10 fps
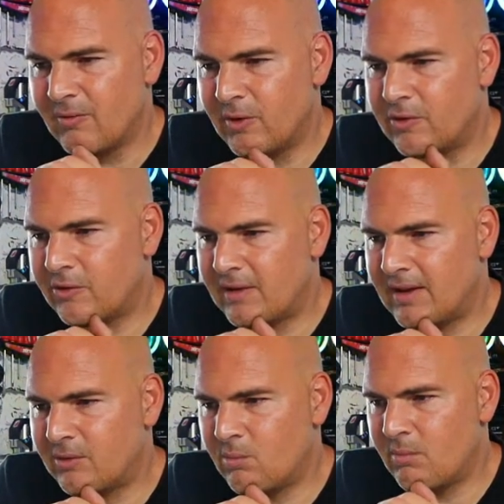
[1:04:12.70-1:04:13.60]
Richard
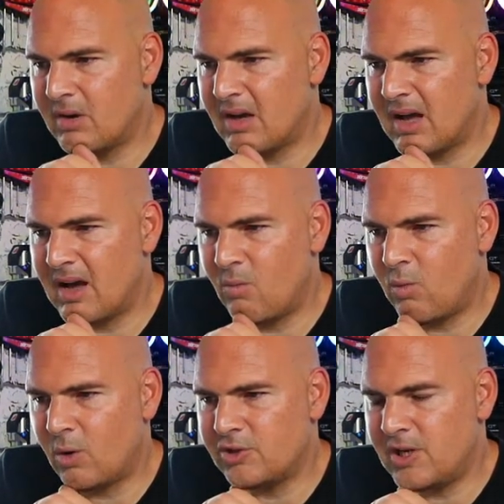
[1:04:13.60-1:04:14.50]
says,
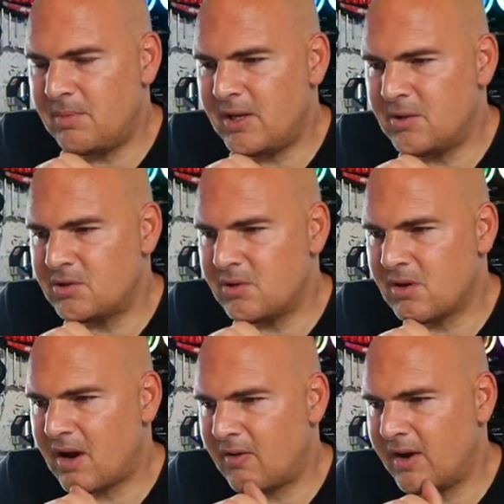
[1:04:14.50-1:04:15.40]
what GPUs do you
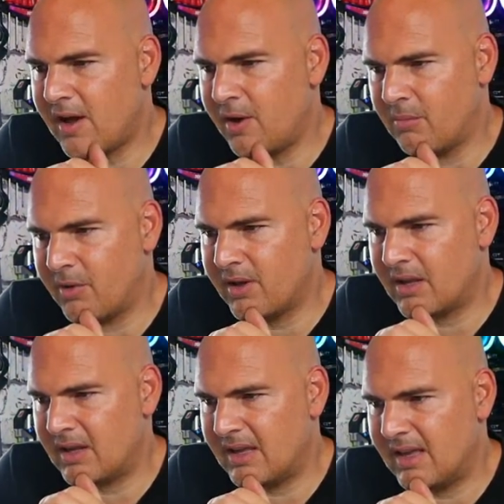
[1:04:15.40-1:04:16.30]
currently own,
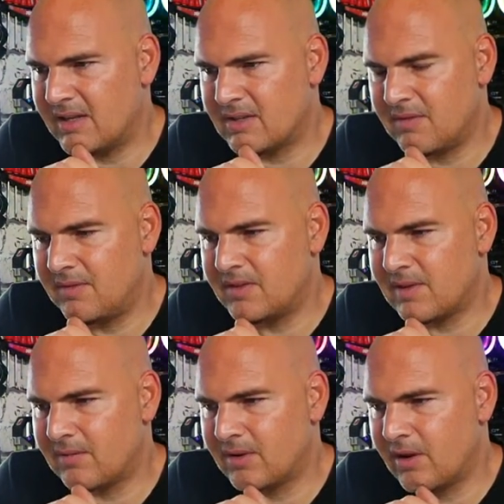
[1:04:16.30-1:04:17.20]
Mike? Is the
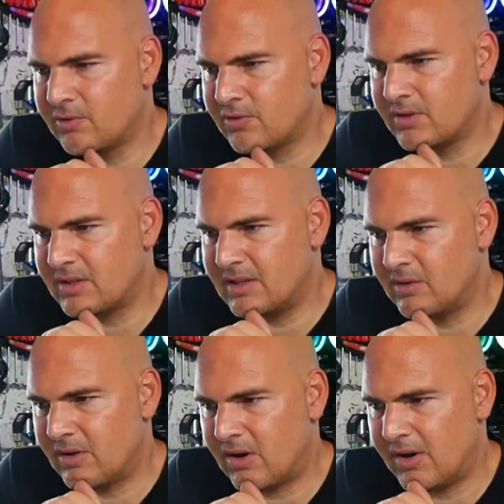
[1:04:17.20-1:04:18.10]
5700
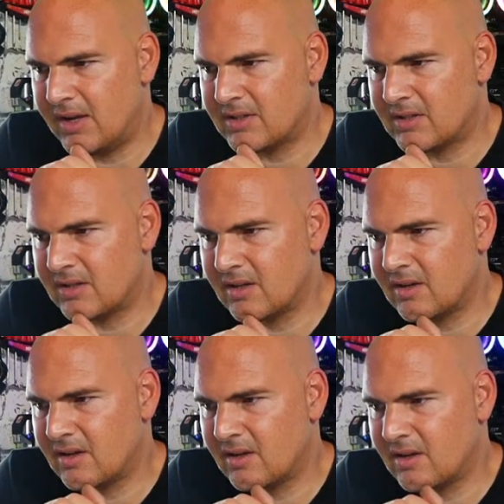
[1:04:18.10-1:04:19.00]
still the highest
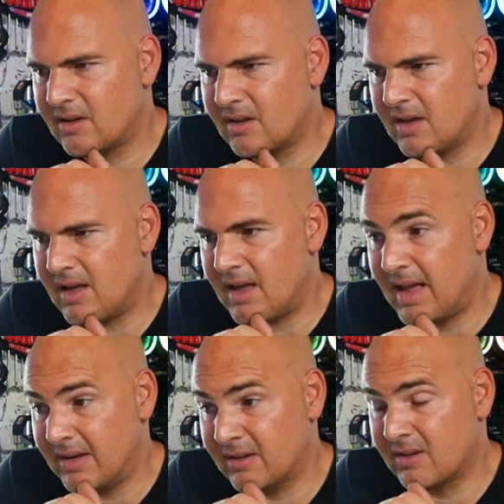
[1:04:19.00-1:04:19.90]

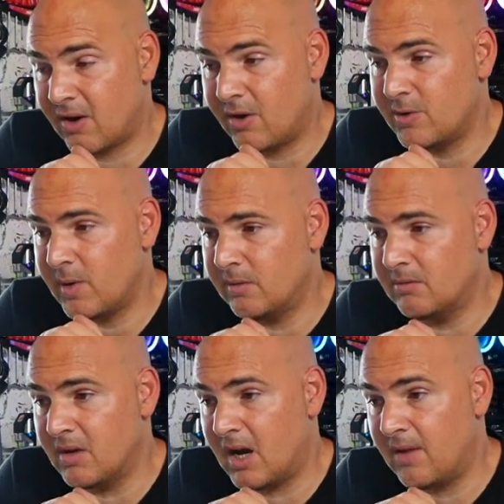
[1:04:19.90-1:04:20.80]
end card you
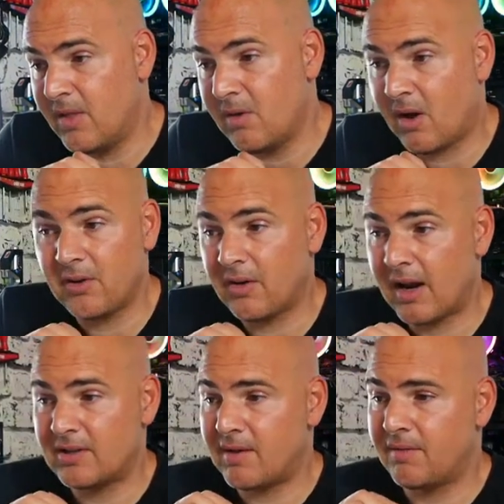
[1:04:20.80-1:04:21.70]
own? No, I don't
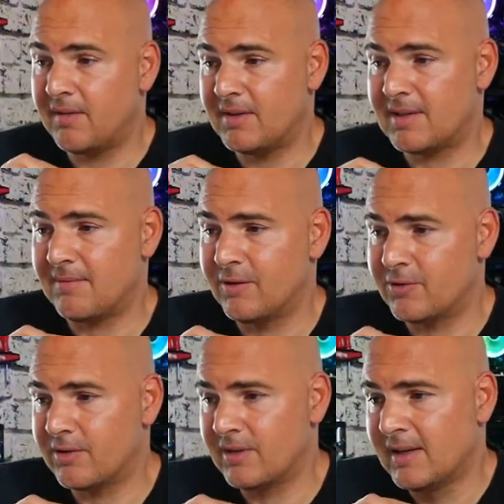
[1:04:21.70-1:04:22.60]
actually have a
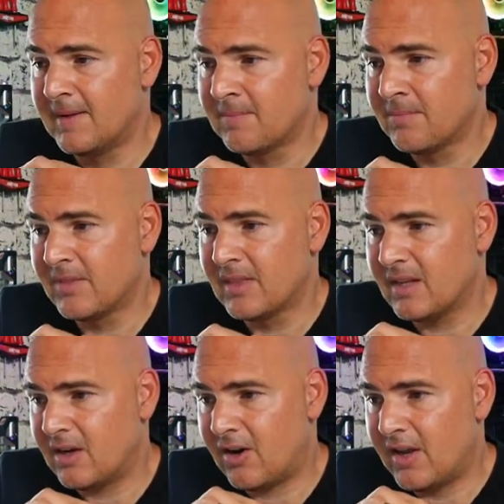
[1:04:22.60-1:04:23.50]
5700.
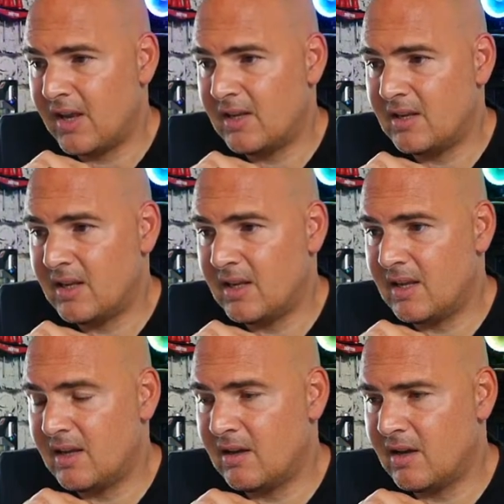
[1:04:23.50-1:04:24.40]
I
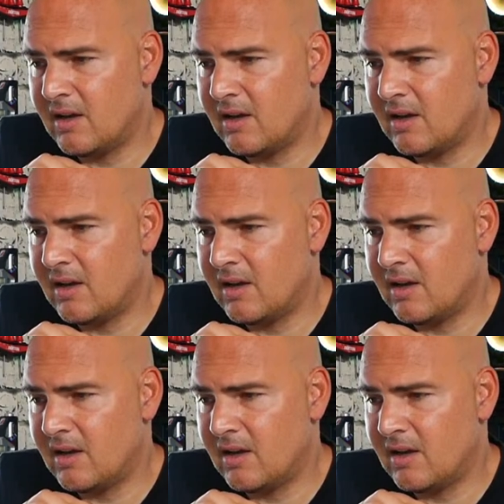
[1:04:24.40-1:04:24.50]
did...